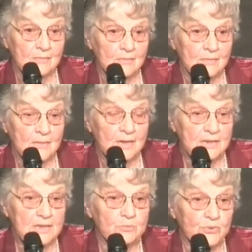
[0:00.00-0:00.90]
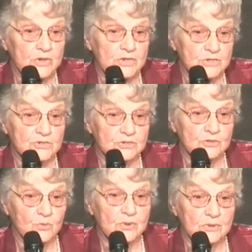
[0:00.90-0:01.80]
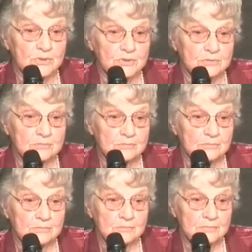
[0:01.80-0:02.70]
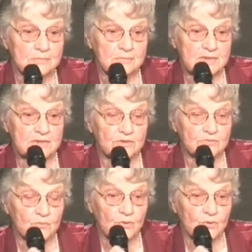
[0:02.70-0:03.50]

He preached the word in its fullness,